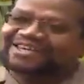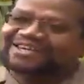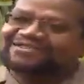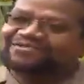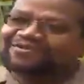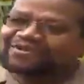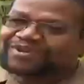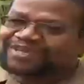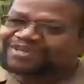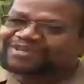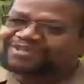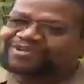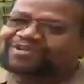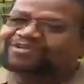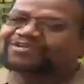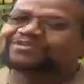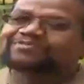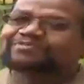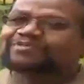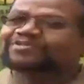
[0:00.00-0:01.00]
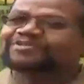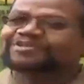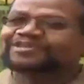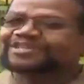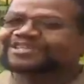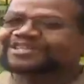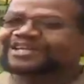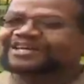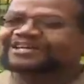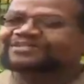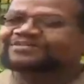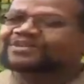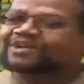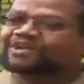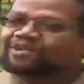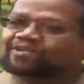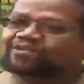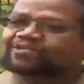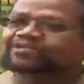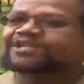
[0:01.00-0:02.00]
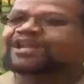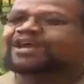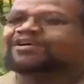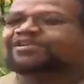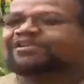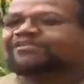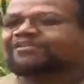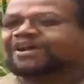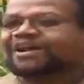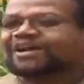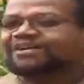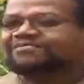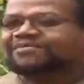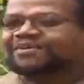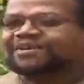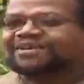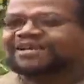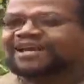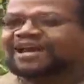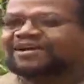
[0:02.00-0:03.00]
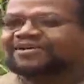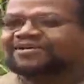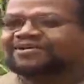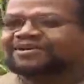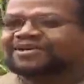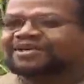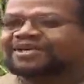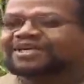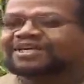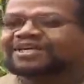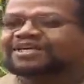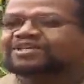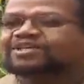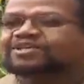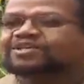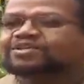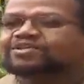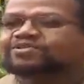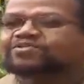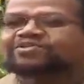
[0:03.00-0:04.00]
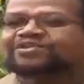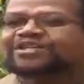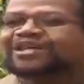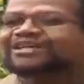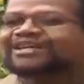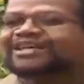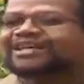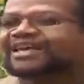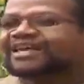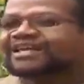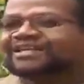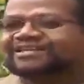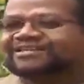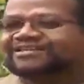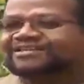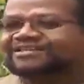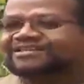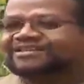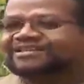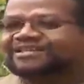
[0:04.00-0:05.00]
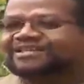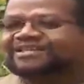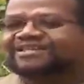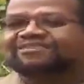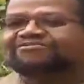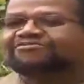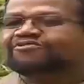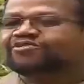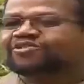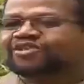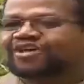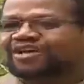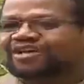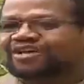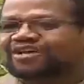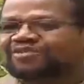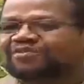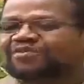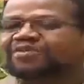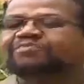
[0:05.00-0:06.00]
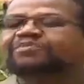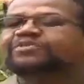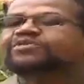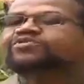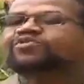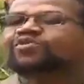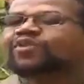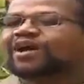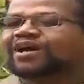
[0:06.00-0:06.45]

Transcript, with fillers: if we don't proceed and we close down our company now, to start again okay. in the future mm. will be so